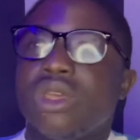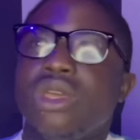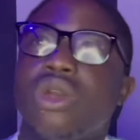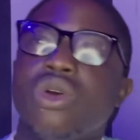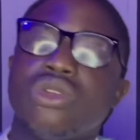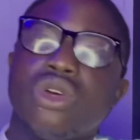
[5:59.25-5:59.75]

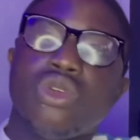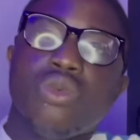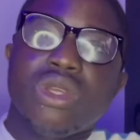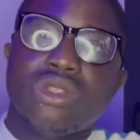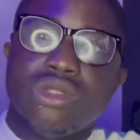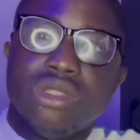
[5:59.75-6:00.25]
It goes all the
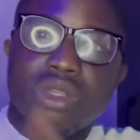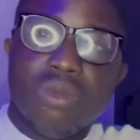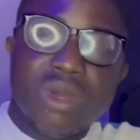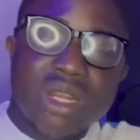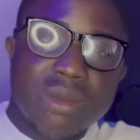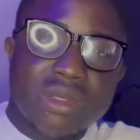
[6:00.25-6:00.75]
way to the
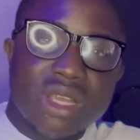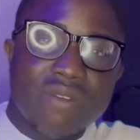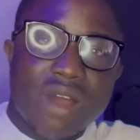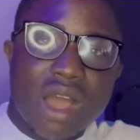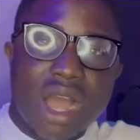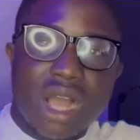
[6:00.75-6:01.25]
domain name
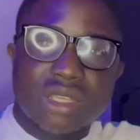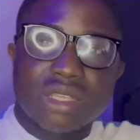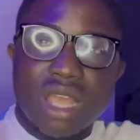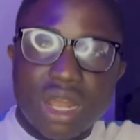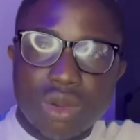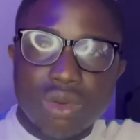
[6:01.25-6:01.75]
server, asks,
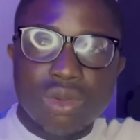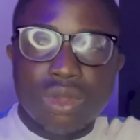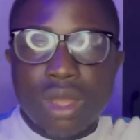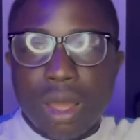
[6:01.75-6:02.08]
"Hello,